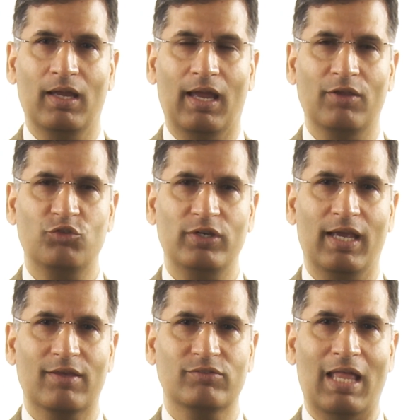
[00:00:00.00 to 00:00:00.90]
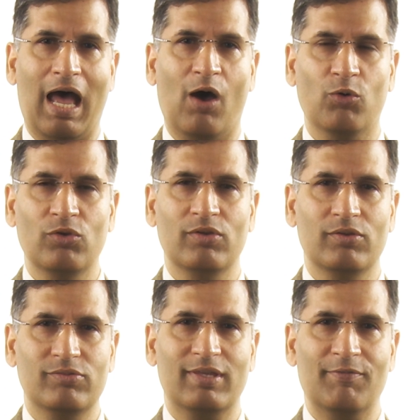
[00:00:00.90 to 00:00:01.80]
and she has now
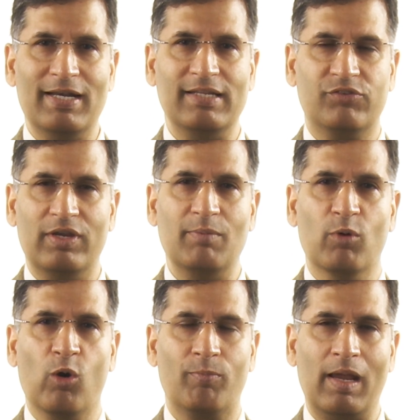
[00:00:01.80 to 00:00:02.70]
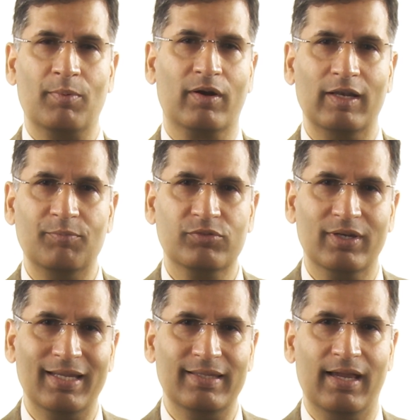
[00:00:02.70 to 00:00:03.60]
73 more paper clips
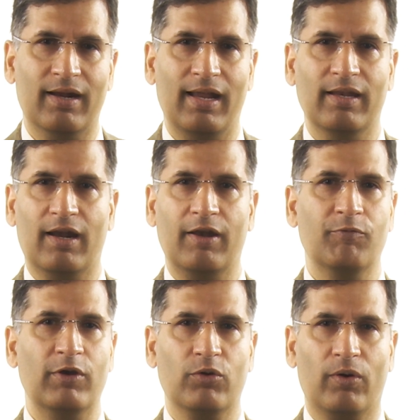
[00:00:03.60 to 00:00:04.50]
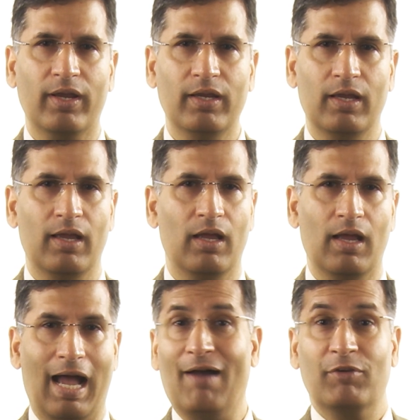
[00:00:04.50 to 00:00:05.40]
sitting there in her inventory?
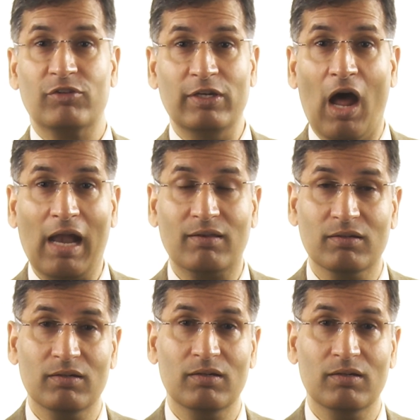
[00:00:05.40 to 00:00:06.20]
Obviously not.